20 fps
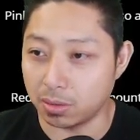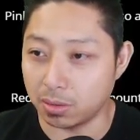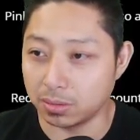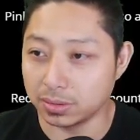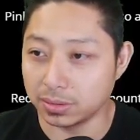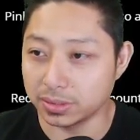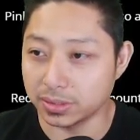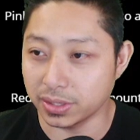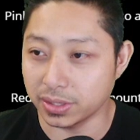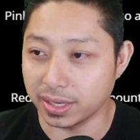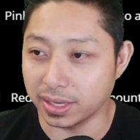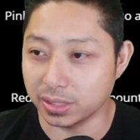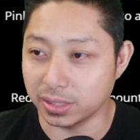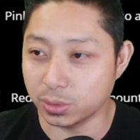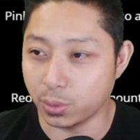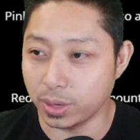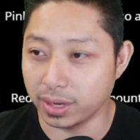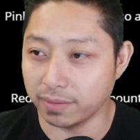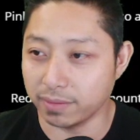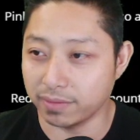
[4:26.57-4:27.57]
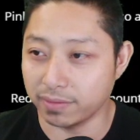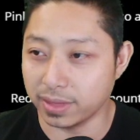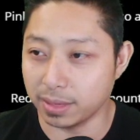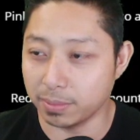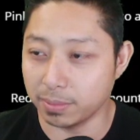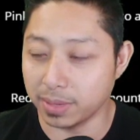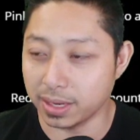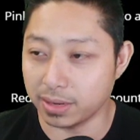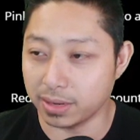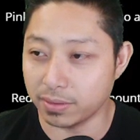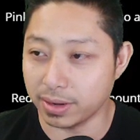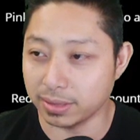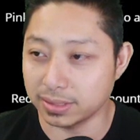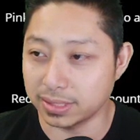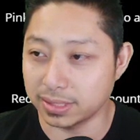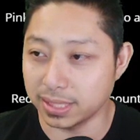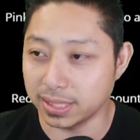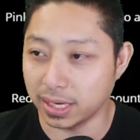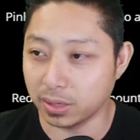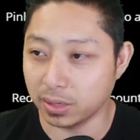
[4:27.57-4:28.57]
So there are 20 of them and around
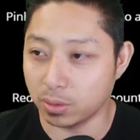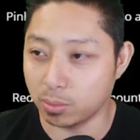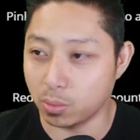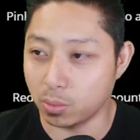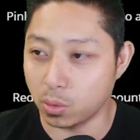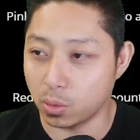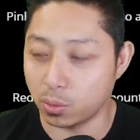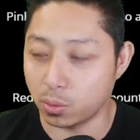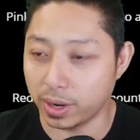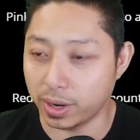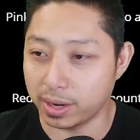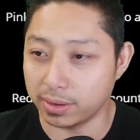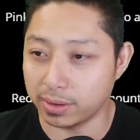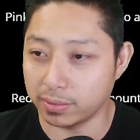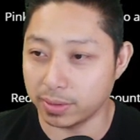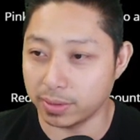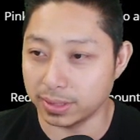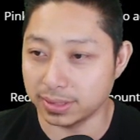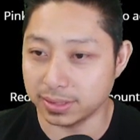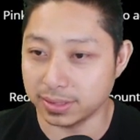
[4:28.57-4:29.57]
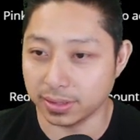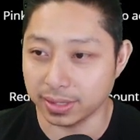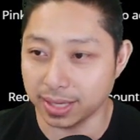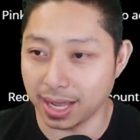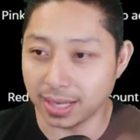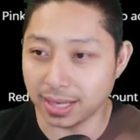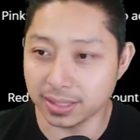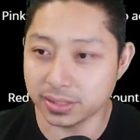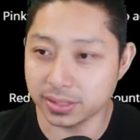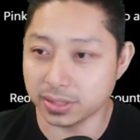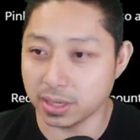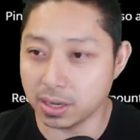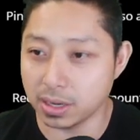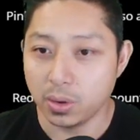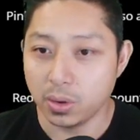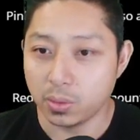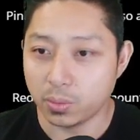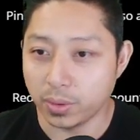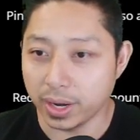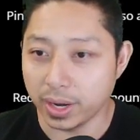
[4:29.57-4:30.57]
10 or more rare ones. So the color style,
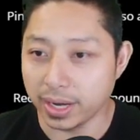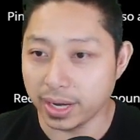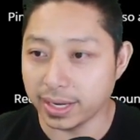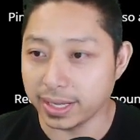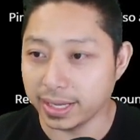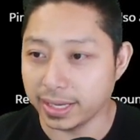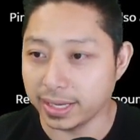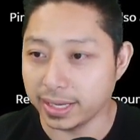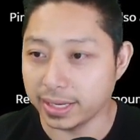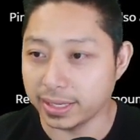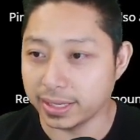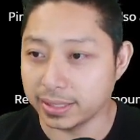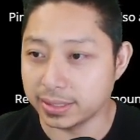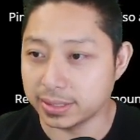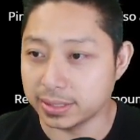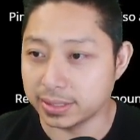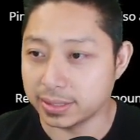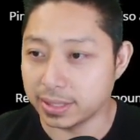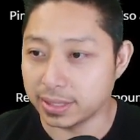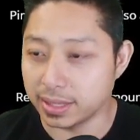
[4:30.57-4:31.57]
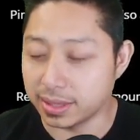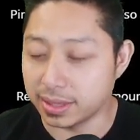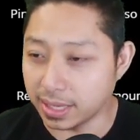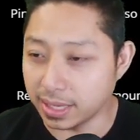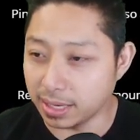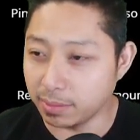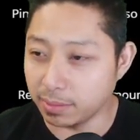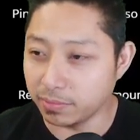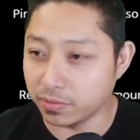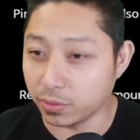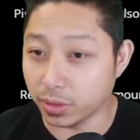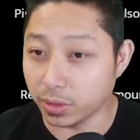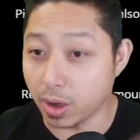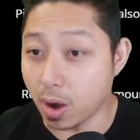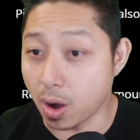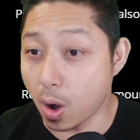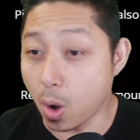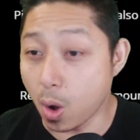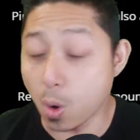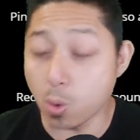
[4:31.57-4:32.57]
red is the theme for the
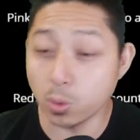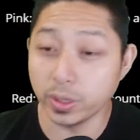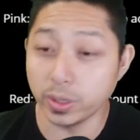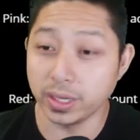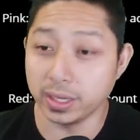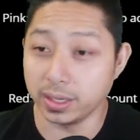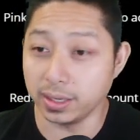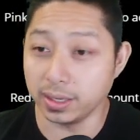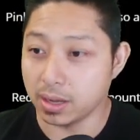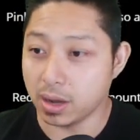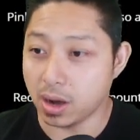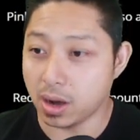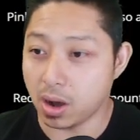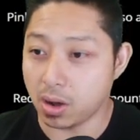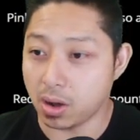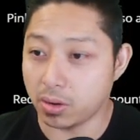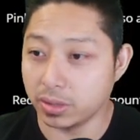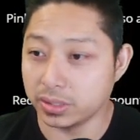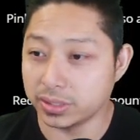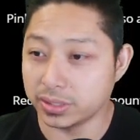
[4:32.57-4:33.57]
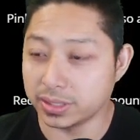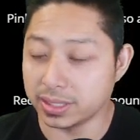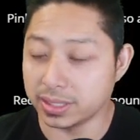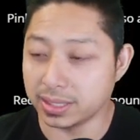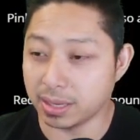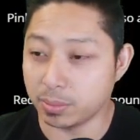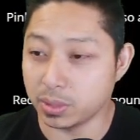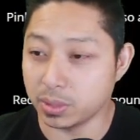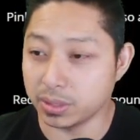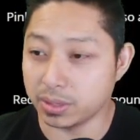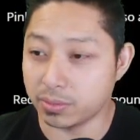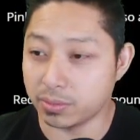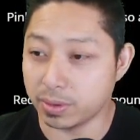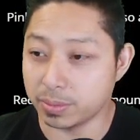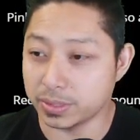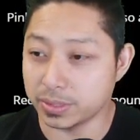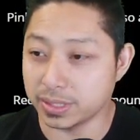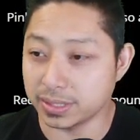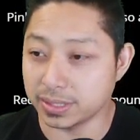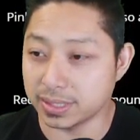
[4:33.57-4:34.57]
whole year. Orange is the number that
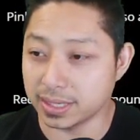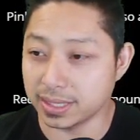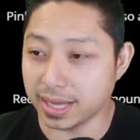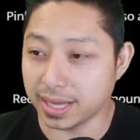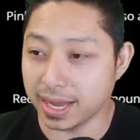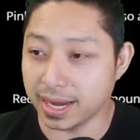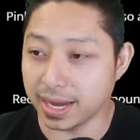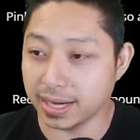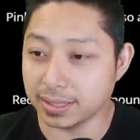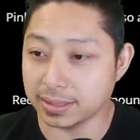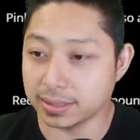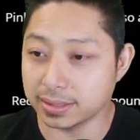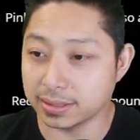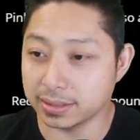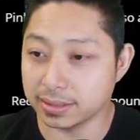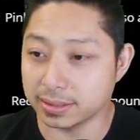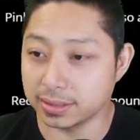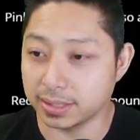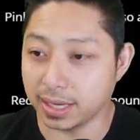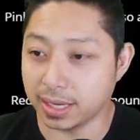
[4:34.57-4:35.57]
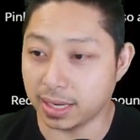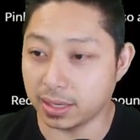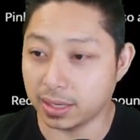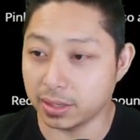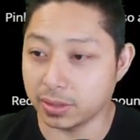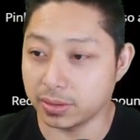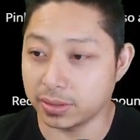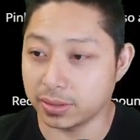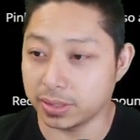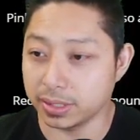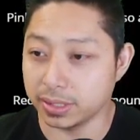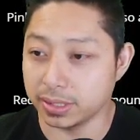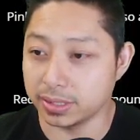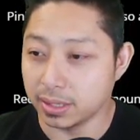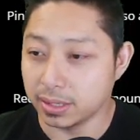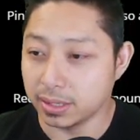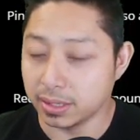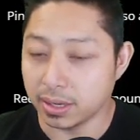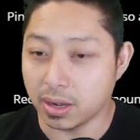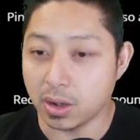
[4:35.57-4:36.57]
represents the date. Yellow
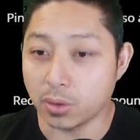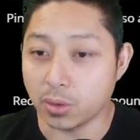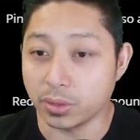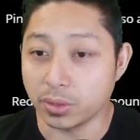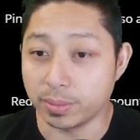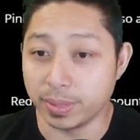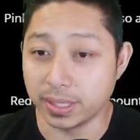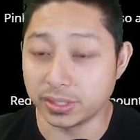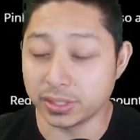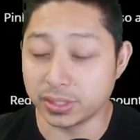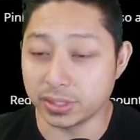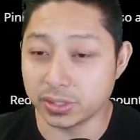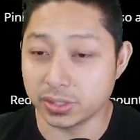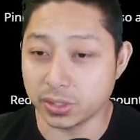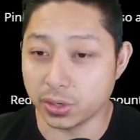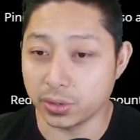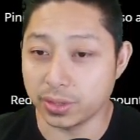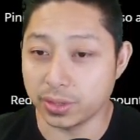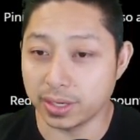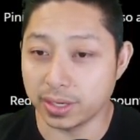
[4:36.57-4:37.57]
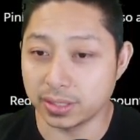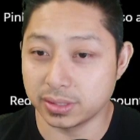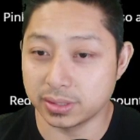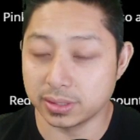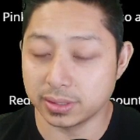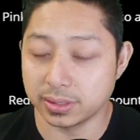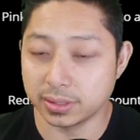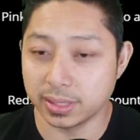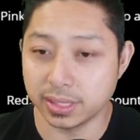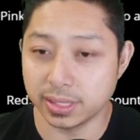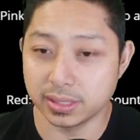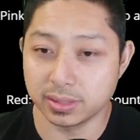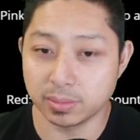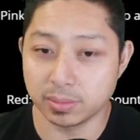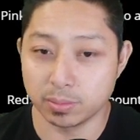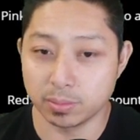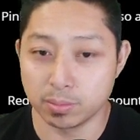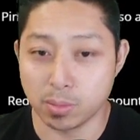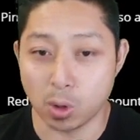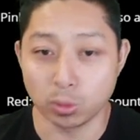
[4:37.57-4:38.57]
is, oh, the picture. So there's
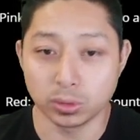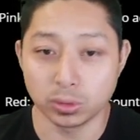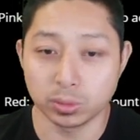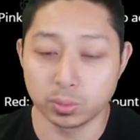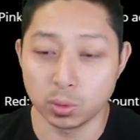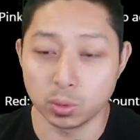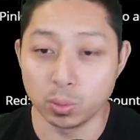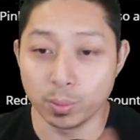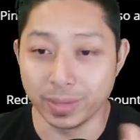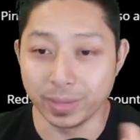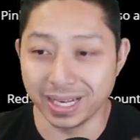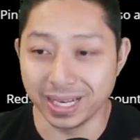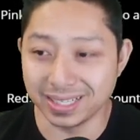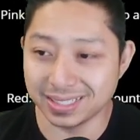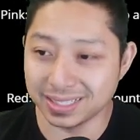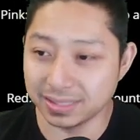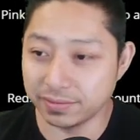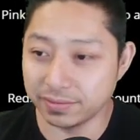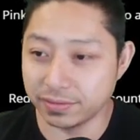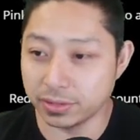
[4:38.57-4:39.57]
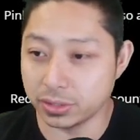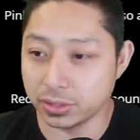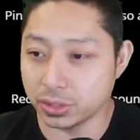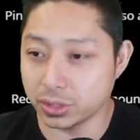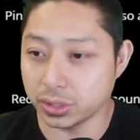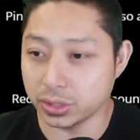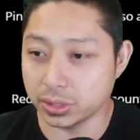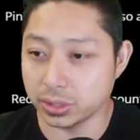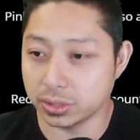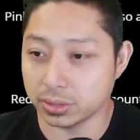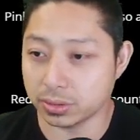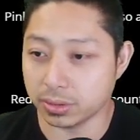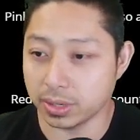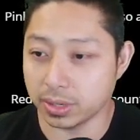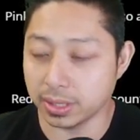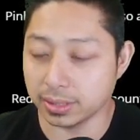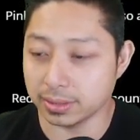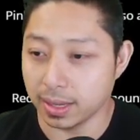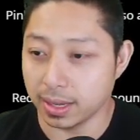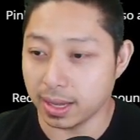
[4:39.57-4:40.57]
multiple minted versions,
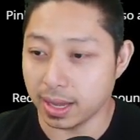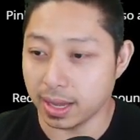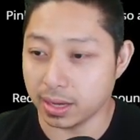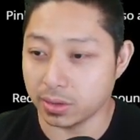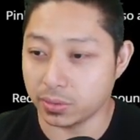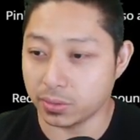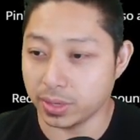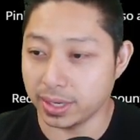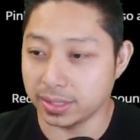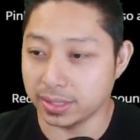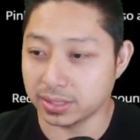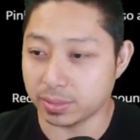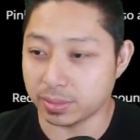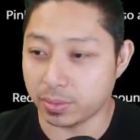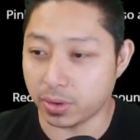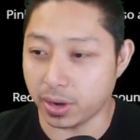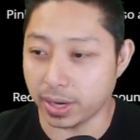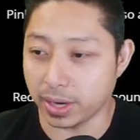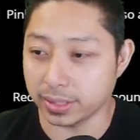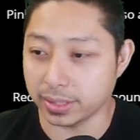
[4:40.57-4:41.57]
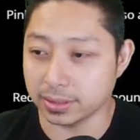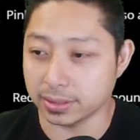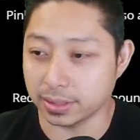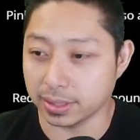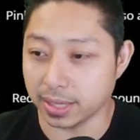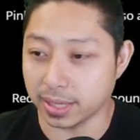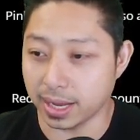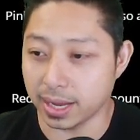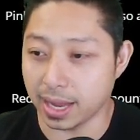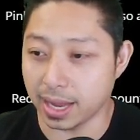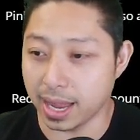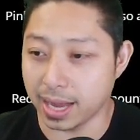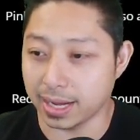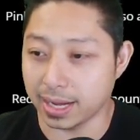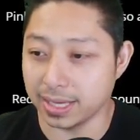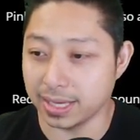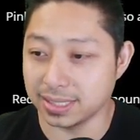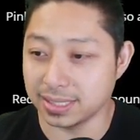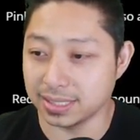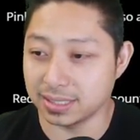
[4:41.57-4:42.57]
right? And green is a price, okay? And he
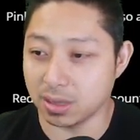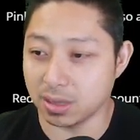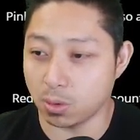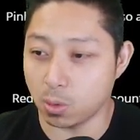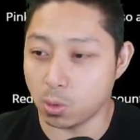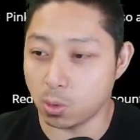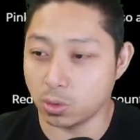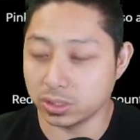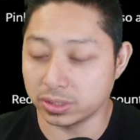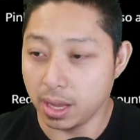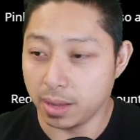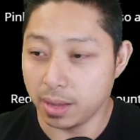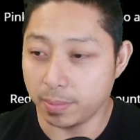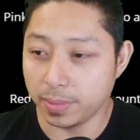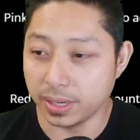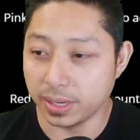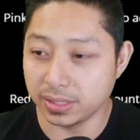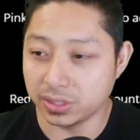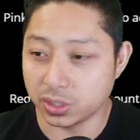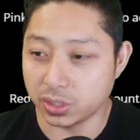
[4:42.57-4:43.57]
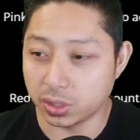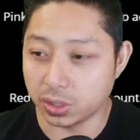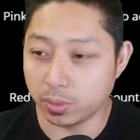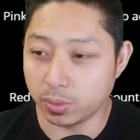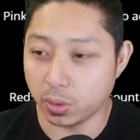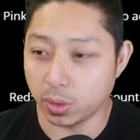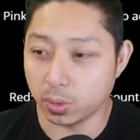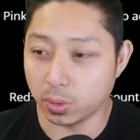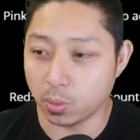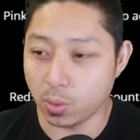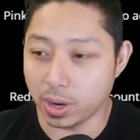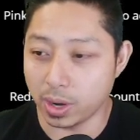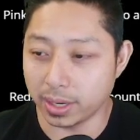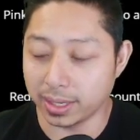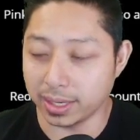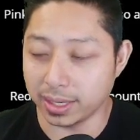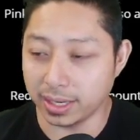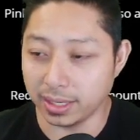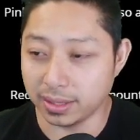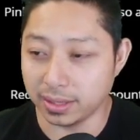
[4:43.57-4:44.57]
says there'll always be 0.1
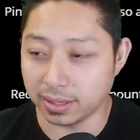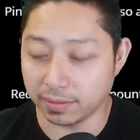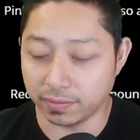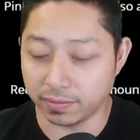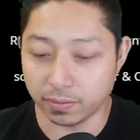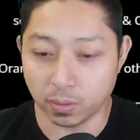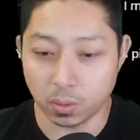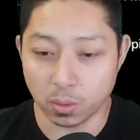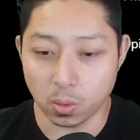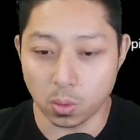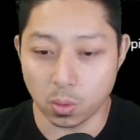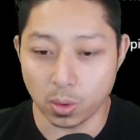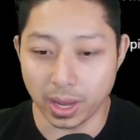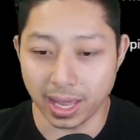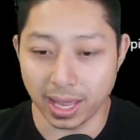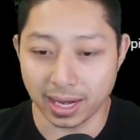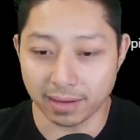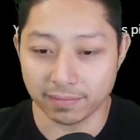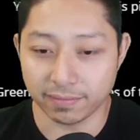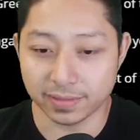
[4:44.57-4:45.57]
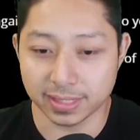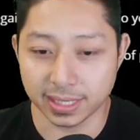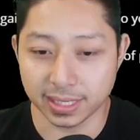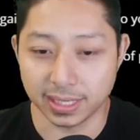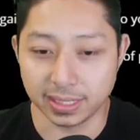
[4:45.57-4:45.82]
ether for all NFTs.